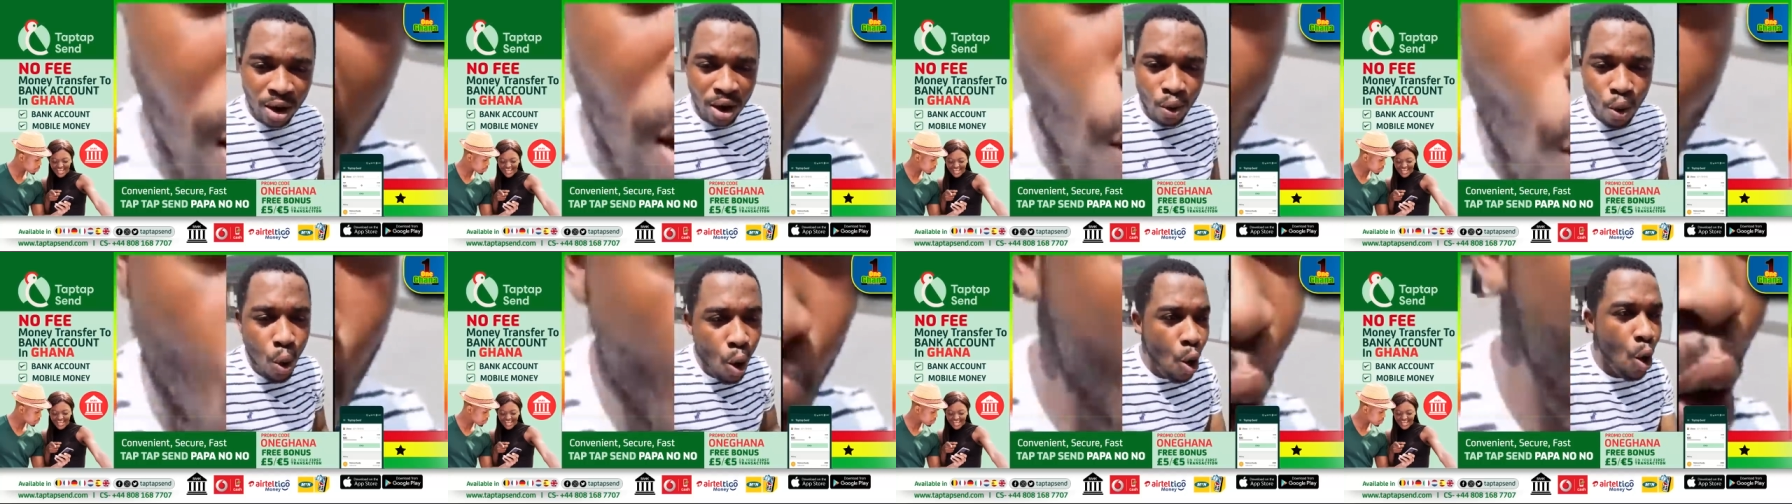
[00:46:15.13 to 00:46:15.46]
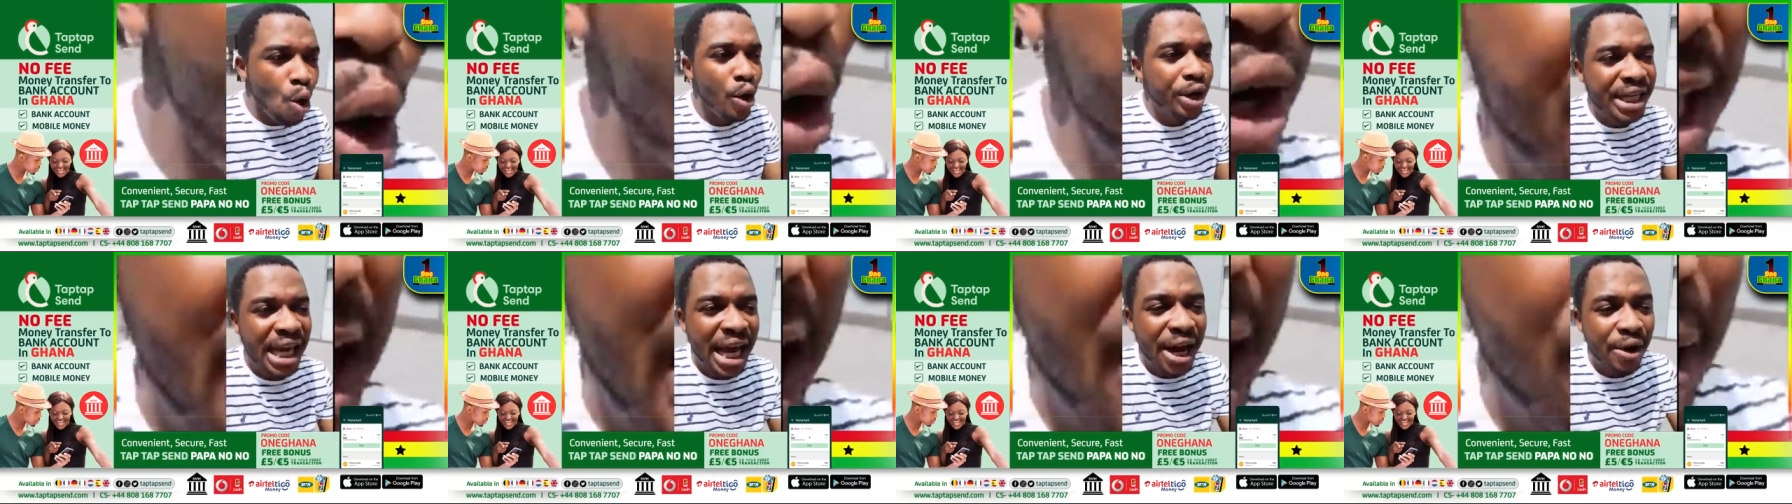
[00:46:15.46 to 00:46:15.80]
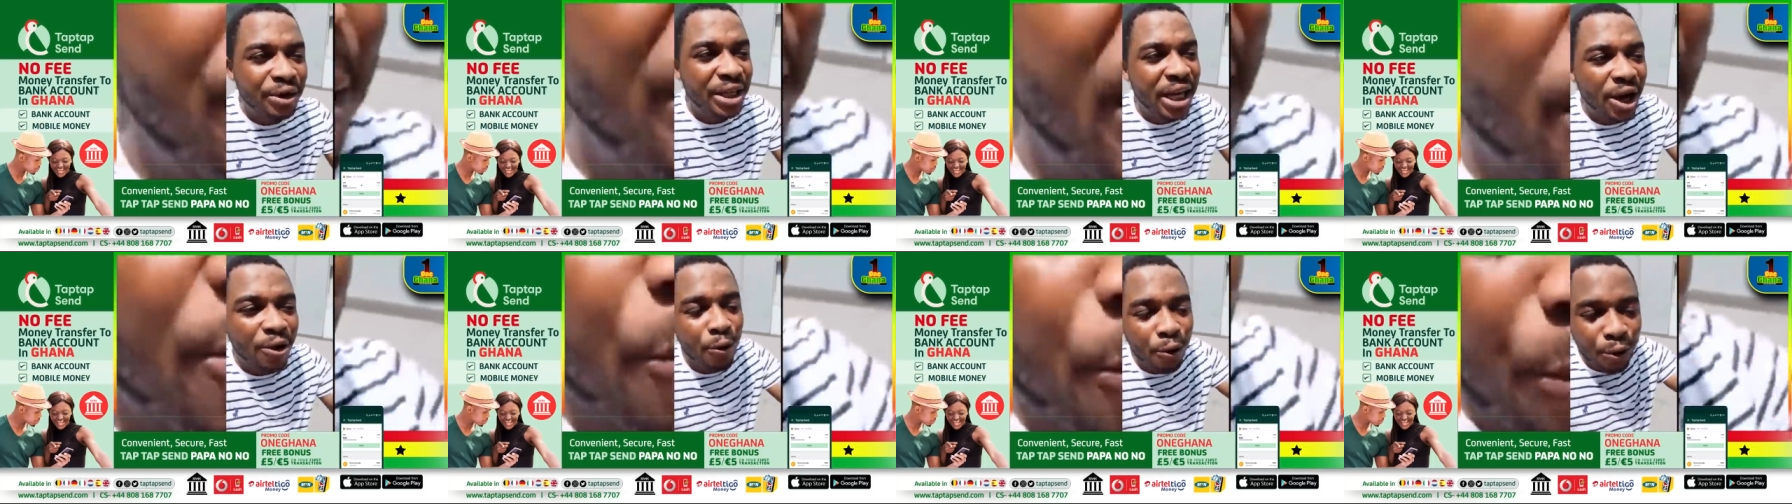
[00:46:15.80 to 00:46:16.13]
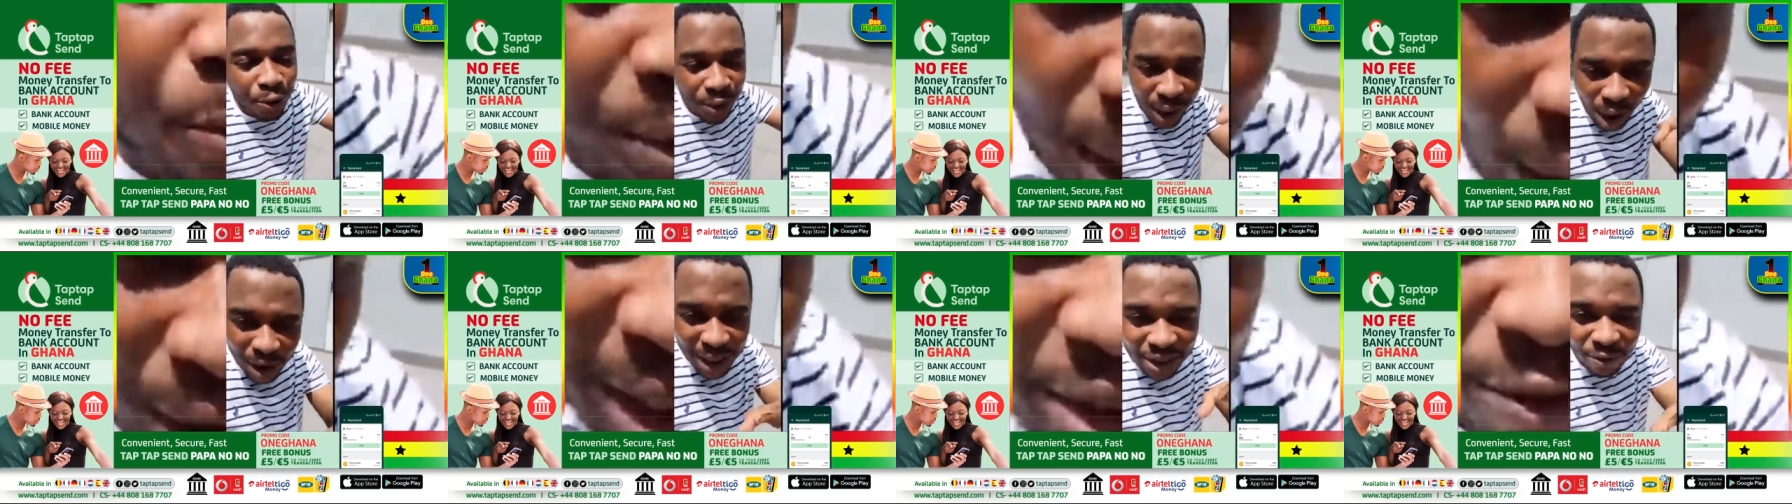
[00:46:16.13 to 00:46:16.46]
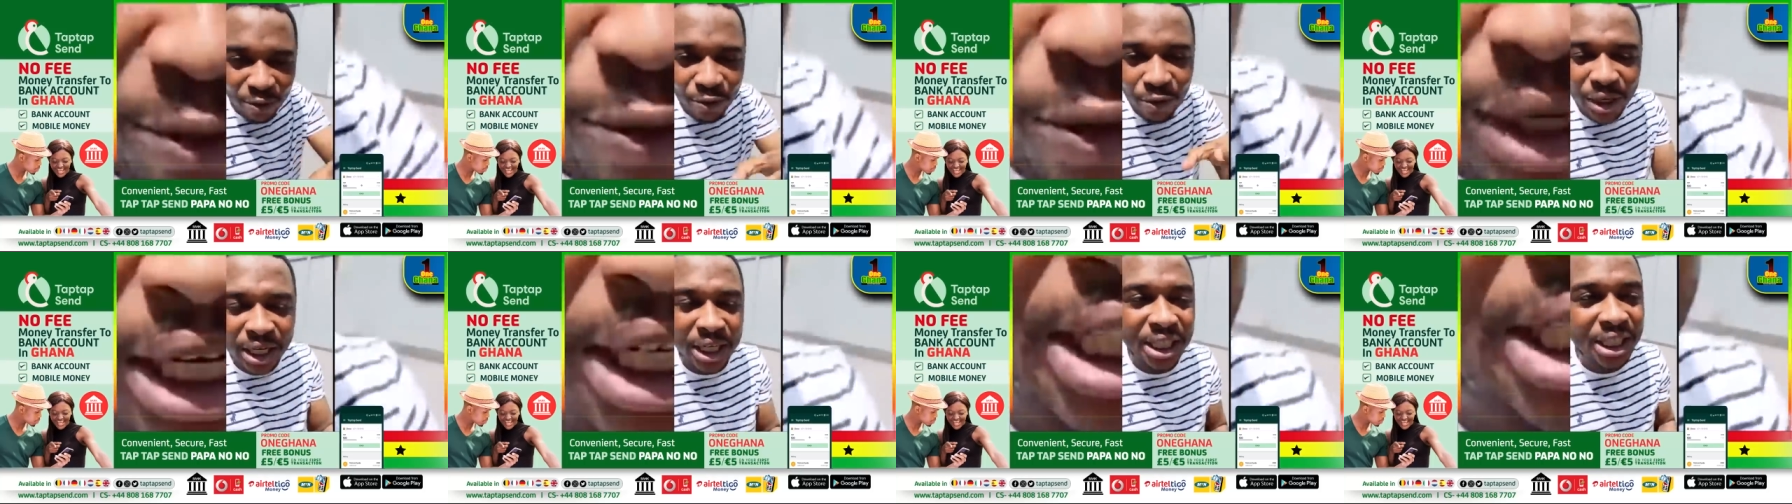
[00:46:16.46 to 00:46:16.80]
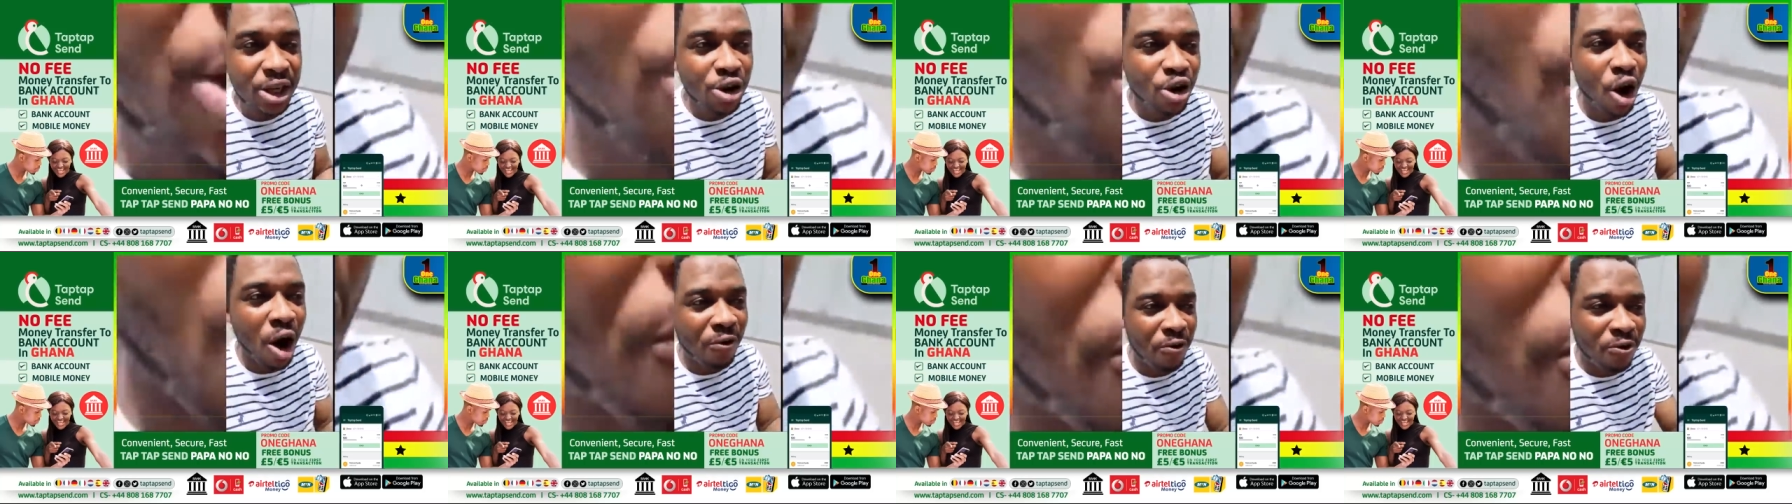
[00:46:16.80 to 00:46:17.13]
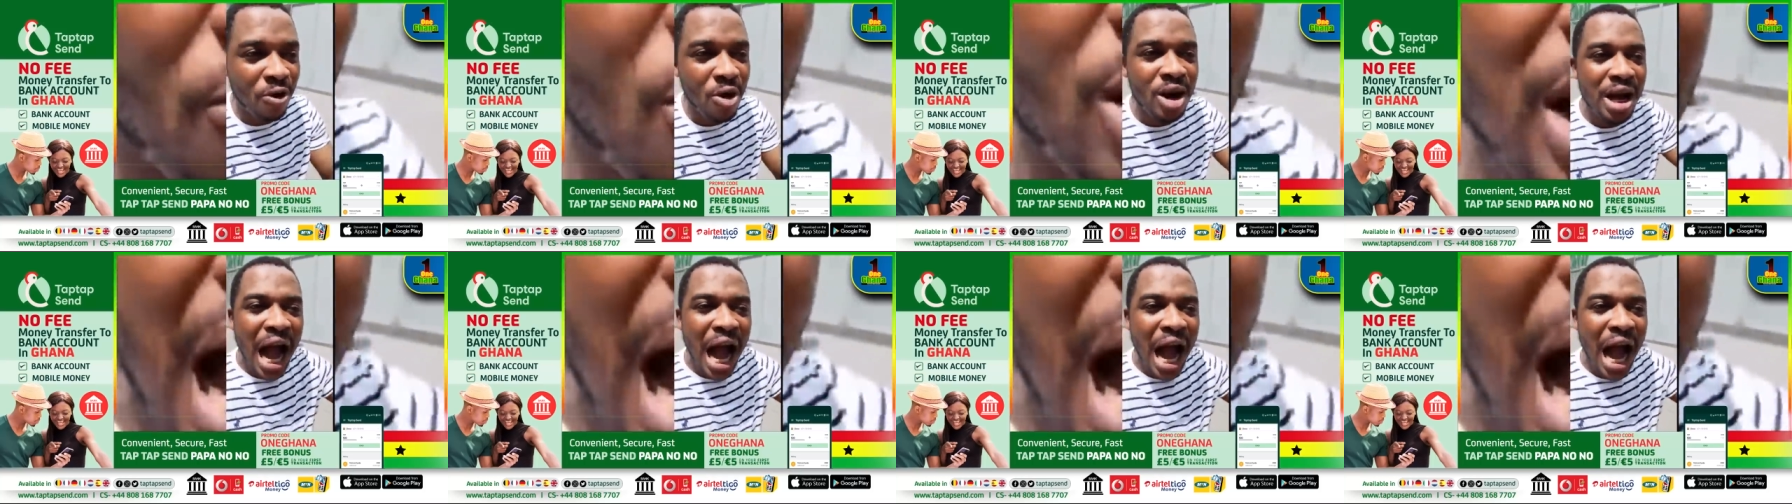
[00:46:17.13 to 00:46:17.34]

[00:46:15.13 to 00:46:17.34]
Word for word: Oh, yeah, the real definition of